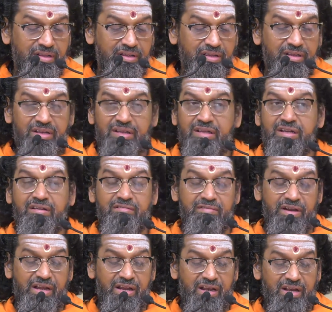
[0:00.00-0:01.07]
na
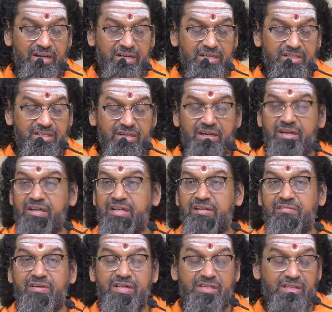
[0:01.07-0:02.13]
vailakshanya
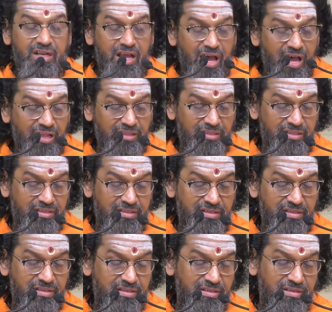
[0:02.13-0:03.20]
varjanat.
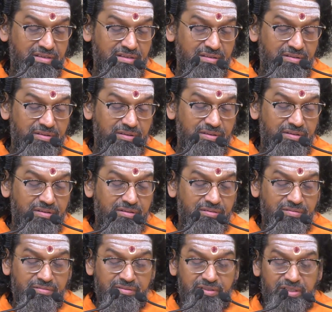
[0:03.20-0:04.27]

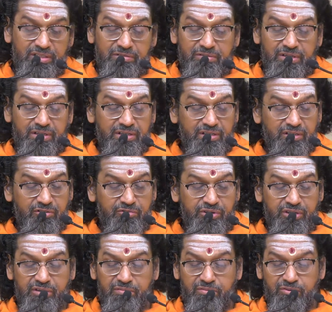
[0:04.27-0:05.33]
See the word here,
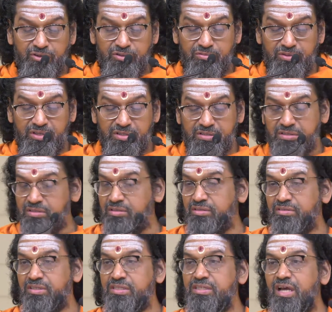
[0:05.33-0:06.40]
24th verse.
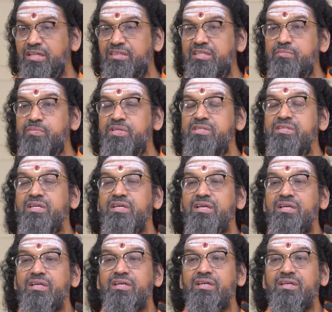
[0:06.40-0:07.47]
Sajati means
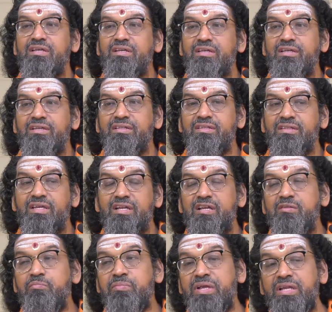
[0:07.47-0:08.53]
there
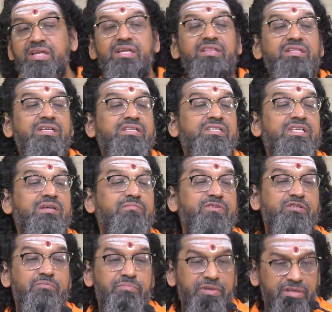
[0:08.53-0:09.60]
are many in the same
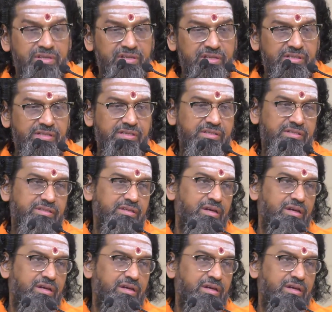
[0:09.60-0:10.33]
species.